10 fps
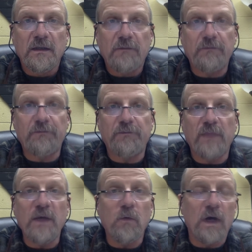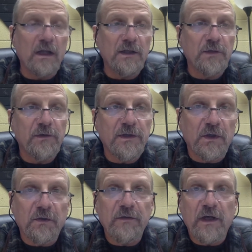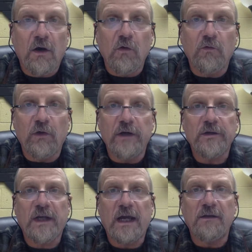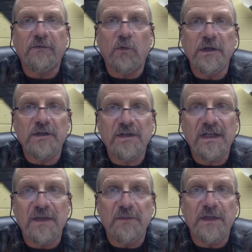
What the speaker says: Meanwhile, as a result of the gold rush, California skipped the